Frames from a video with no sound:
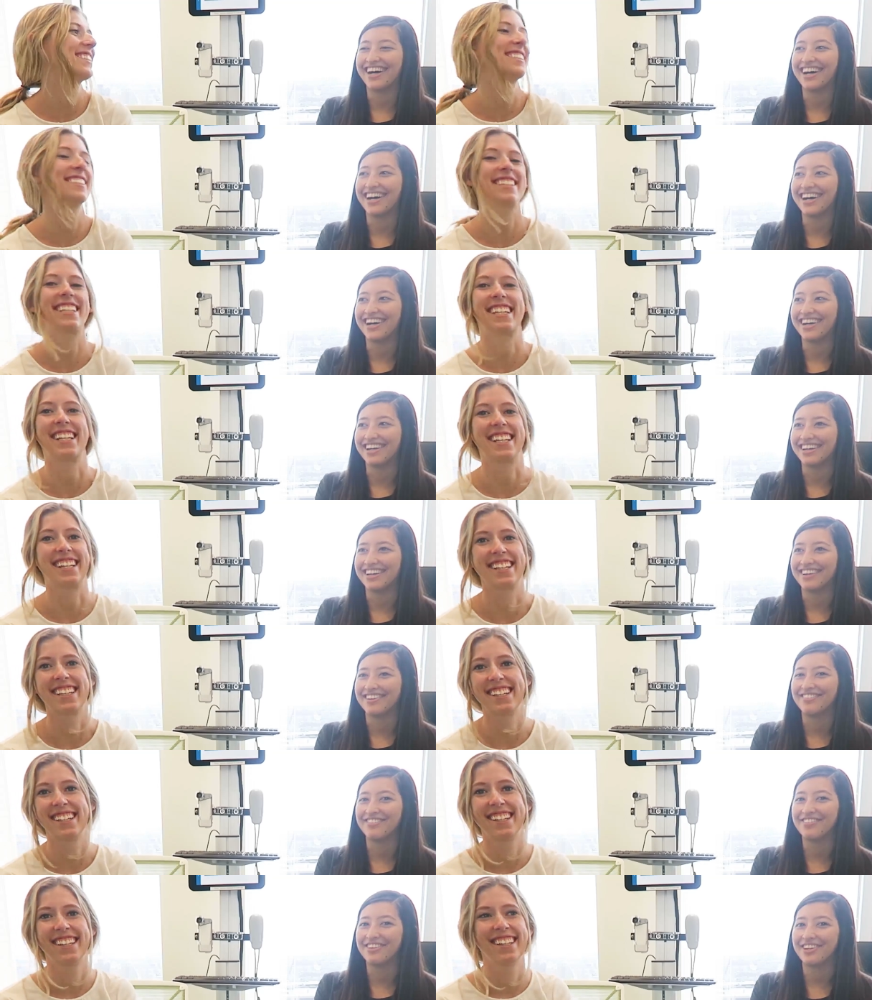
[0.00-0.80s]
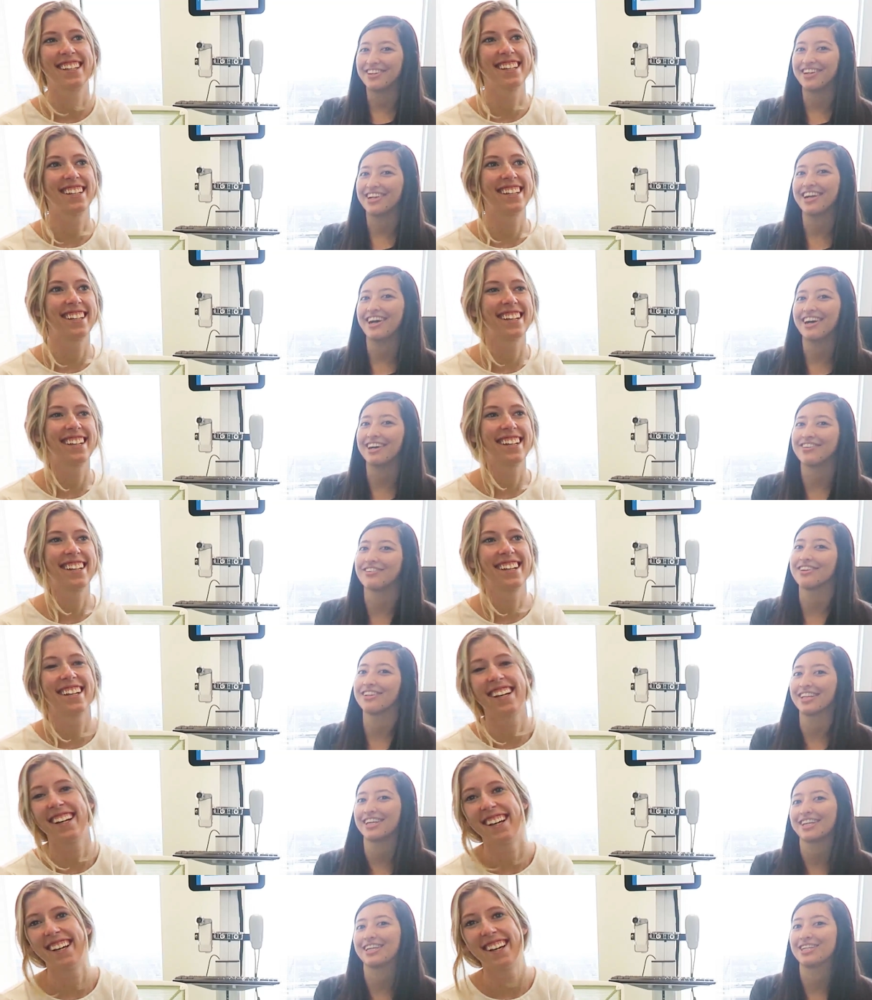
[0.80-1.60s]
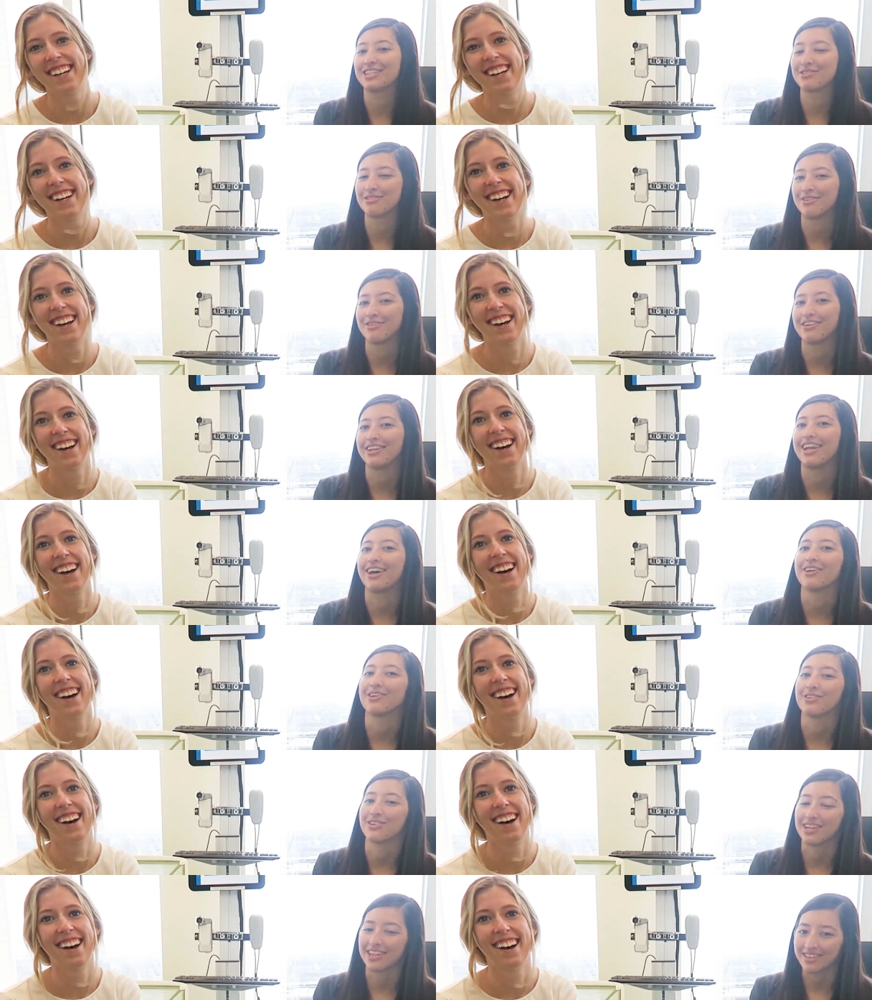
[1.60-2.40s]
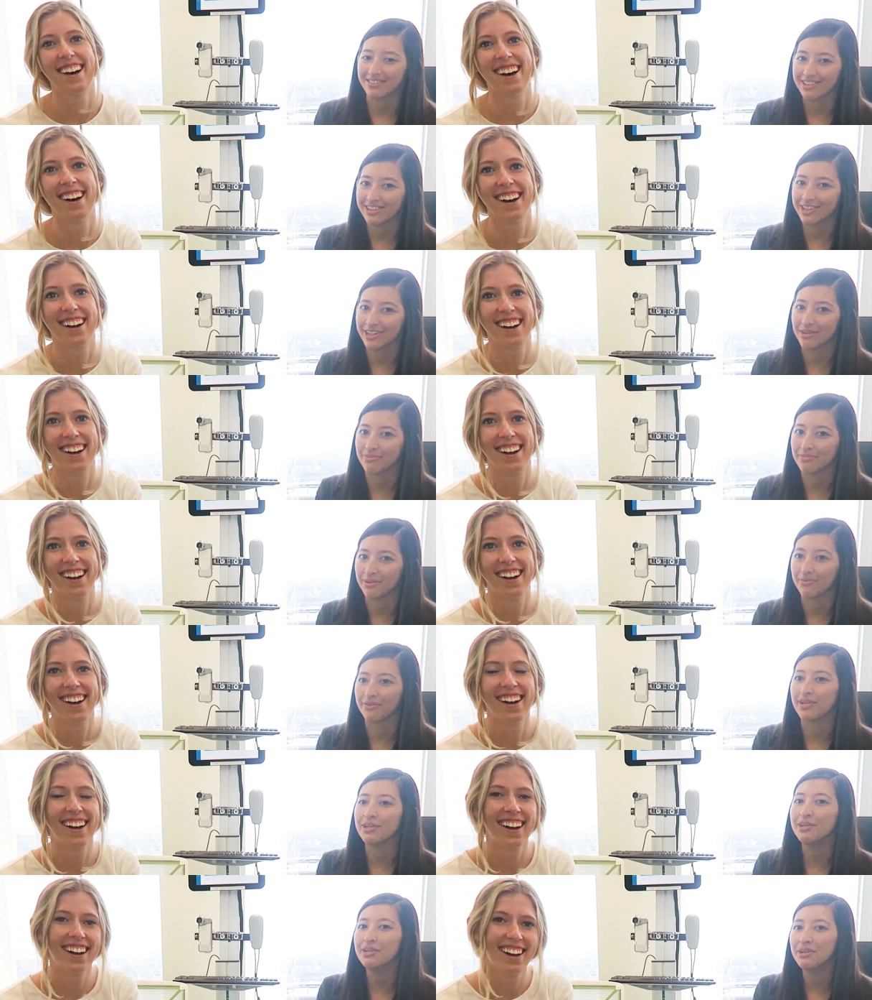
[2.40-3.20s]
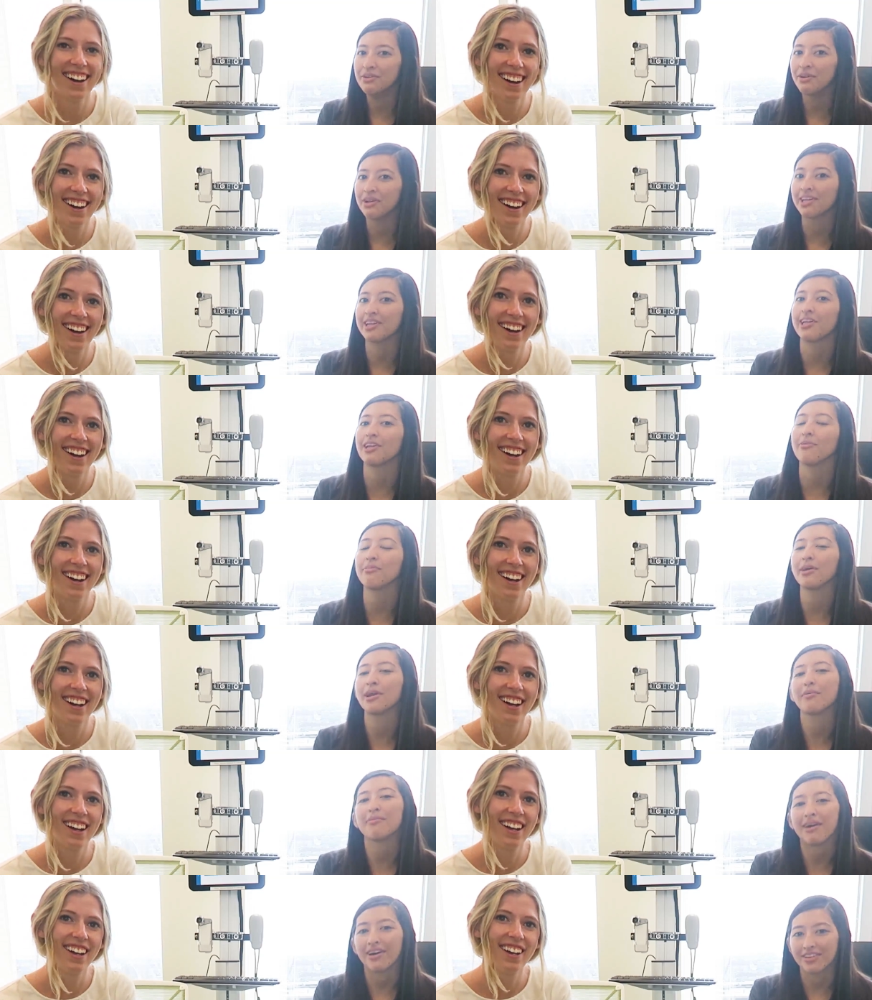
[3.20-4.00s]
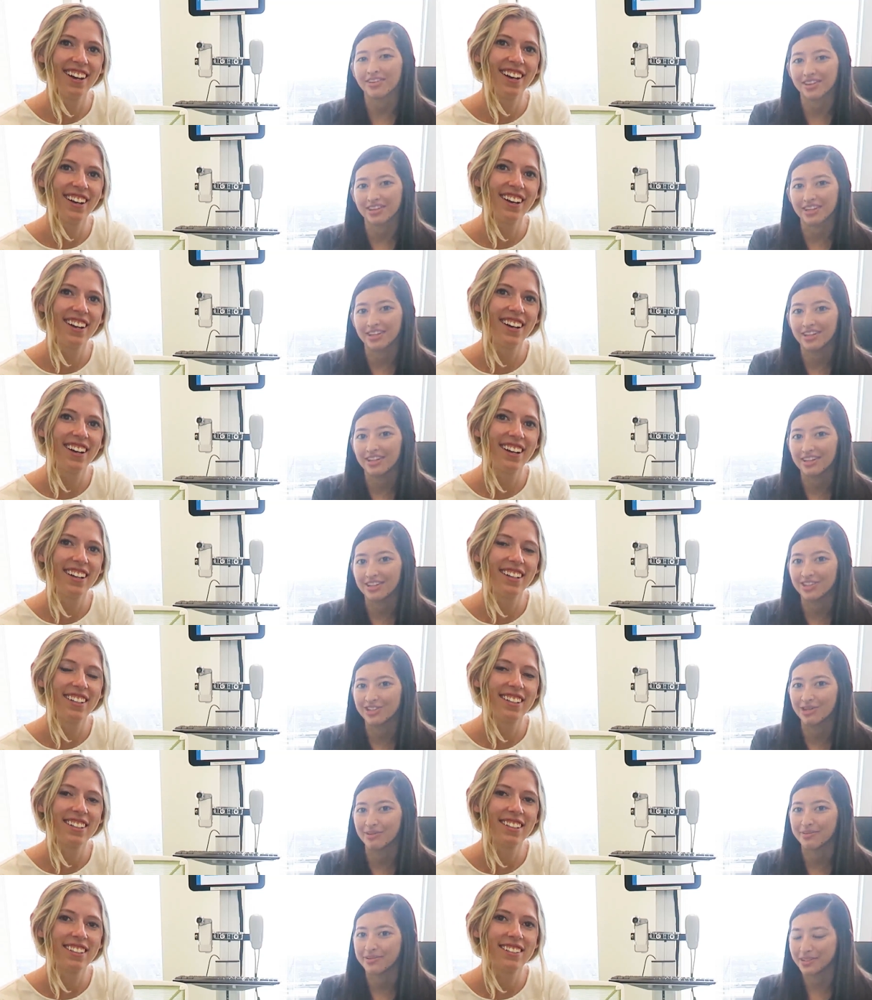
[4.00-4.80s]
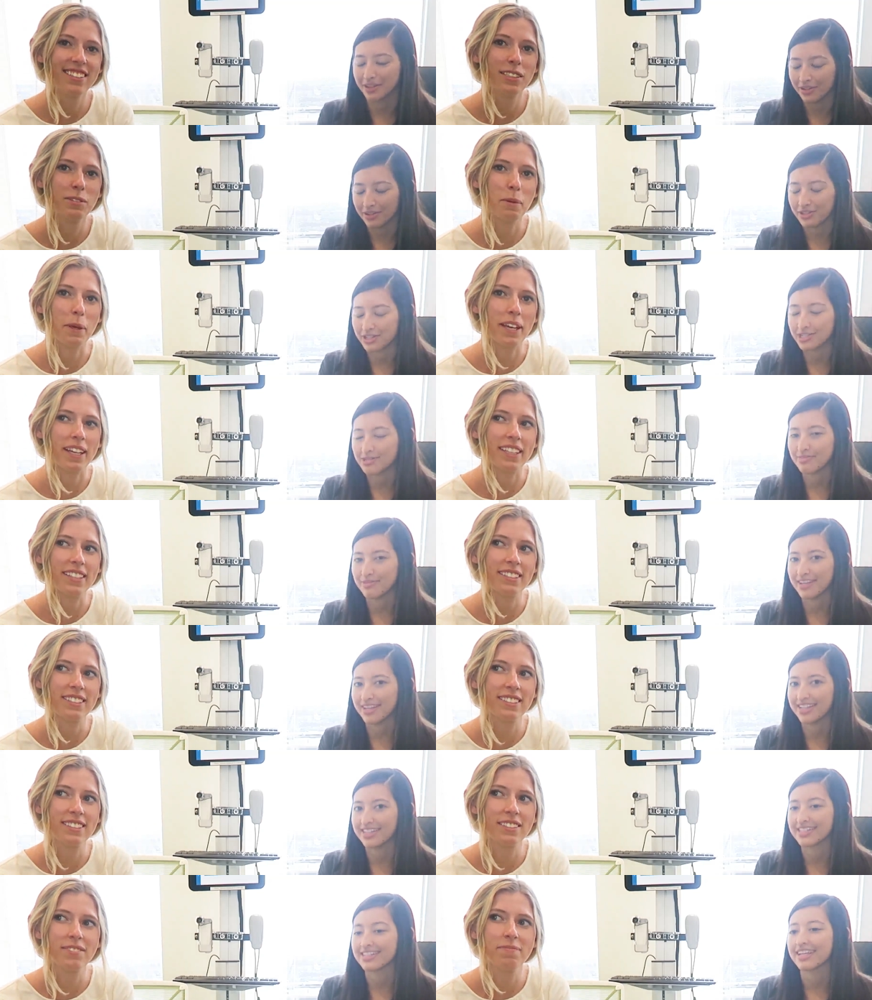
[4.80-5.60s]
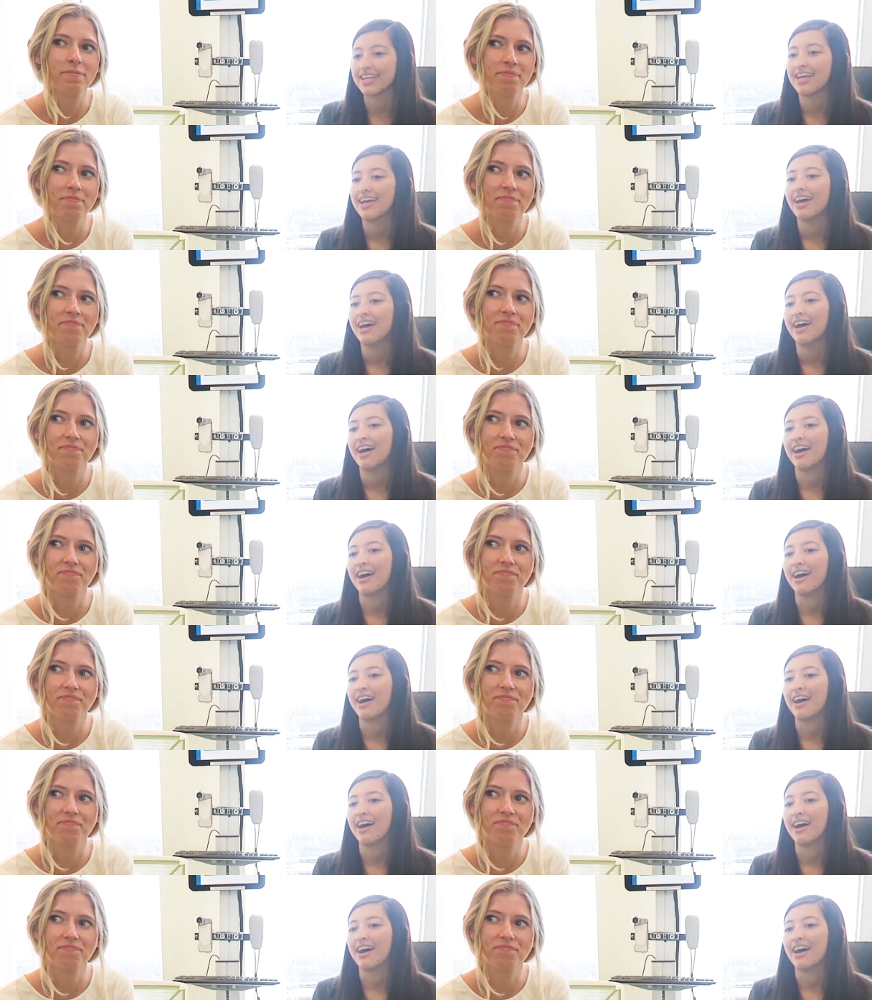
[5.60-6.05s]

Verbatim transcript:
Speaker 1: uh, very unrelated to what we now do at three derm, but we knew a little bit about the, the dermatology space.